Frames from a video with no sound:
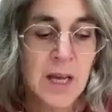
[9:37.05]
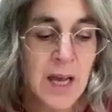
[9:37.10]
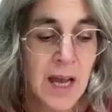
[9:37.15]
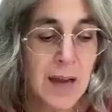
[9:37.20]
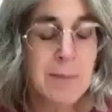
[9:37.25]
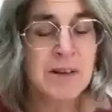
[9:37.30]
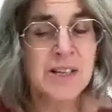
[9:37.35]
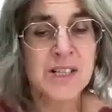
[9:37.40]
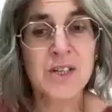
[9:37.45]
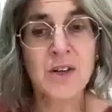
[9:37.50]
I
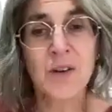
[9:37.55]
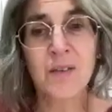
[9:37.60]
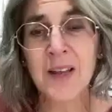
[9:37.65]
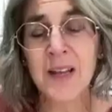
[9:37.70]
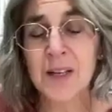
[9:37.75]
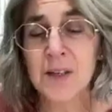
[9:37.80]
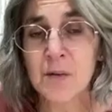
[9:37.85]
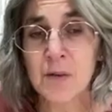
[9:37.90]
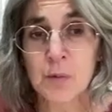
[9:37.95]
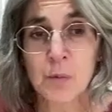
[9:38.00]
mean, it's not the
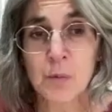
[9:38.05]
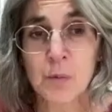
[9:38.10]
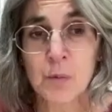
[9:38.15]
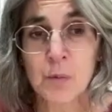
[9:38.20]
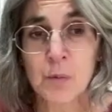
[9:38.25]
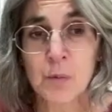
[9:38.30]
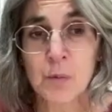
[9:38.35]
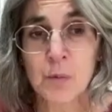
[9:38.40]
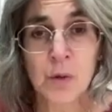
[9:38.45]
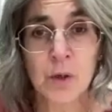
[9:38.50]
end of the
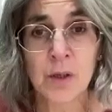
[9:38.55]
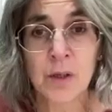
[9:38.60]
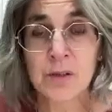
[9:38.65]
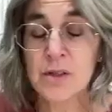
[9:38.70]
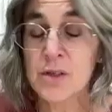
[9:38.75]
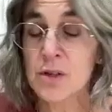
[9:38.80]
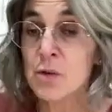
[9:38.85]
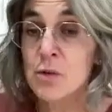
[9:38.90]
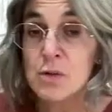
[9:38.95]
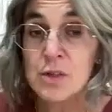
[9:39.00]
world.